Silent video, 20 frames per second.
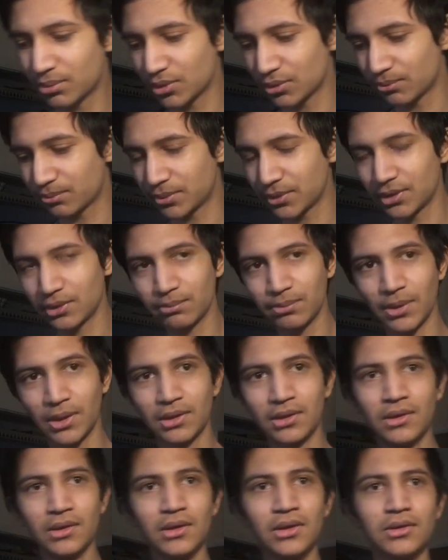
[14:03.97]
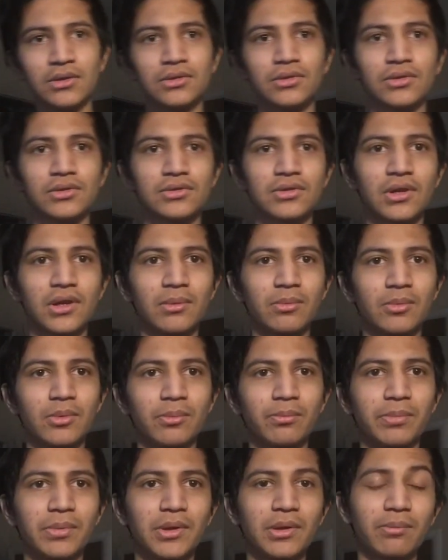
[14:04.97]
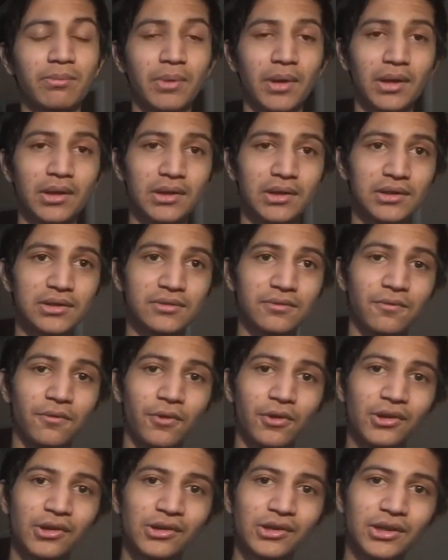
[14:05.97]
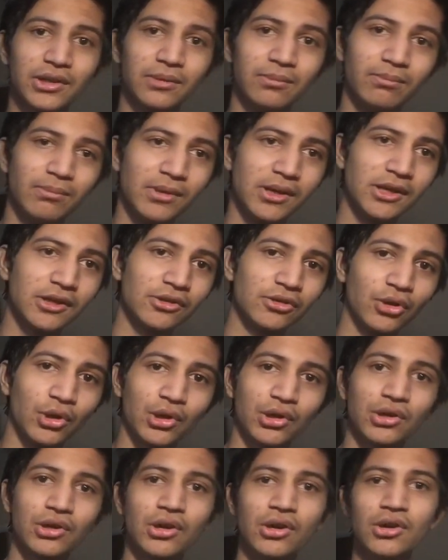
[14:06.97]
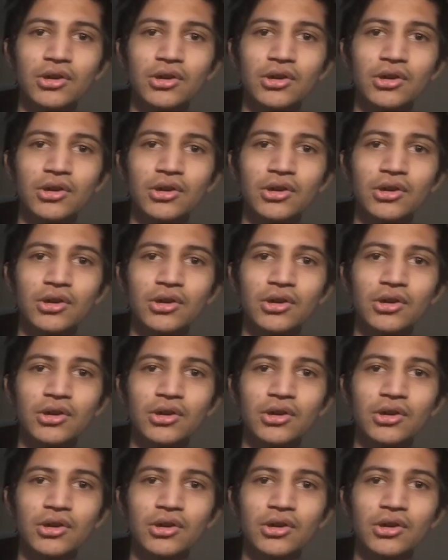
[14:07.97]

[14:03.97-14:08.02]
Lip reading: to PewDiePie, subscribe to PewDiePie. It's 14 minutes long.